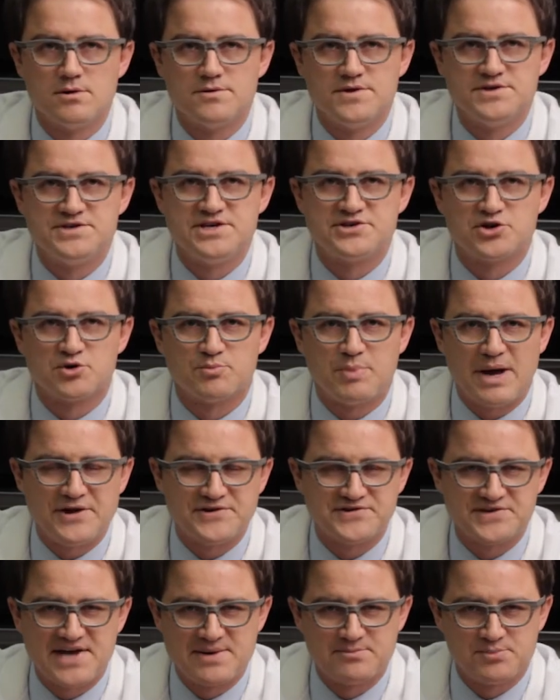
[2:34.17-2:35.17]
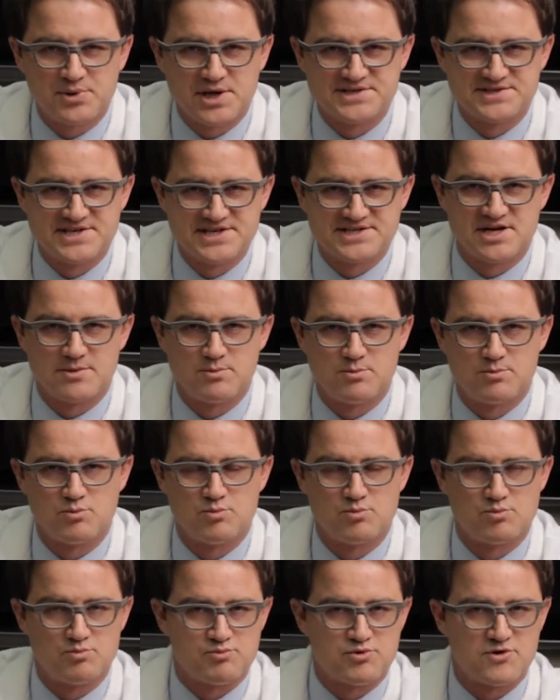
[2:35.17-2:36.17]
The Digital Bioscan Plus
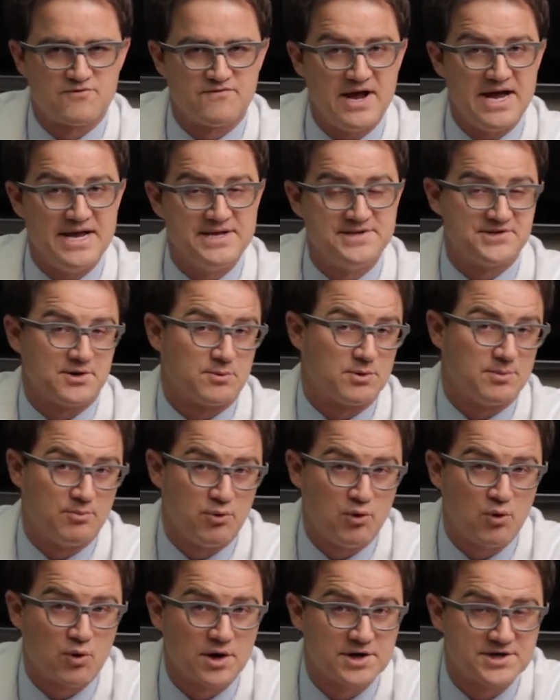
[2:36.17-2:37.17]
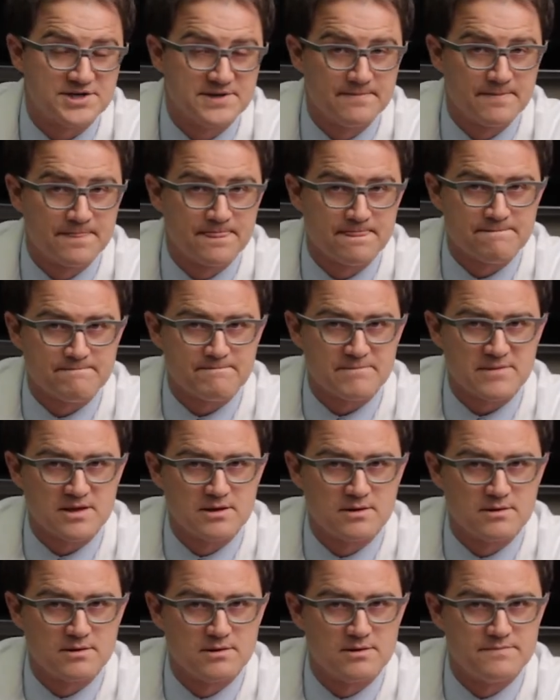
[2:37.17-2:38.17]
system provides a report
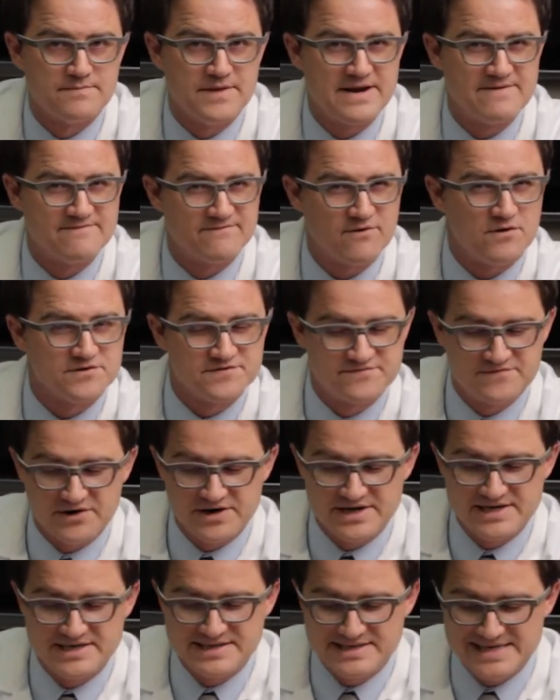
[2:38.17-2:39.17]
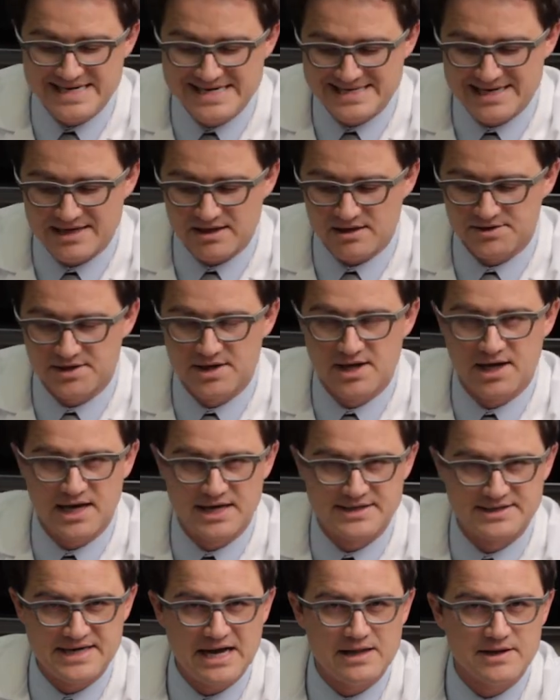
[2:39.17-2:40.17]
that involves very detailed
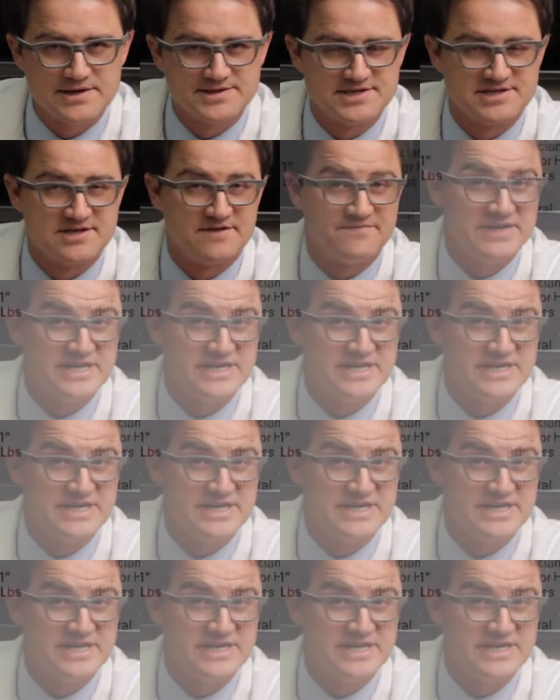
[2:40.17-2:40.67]
analysis of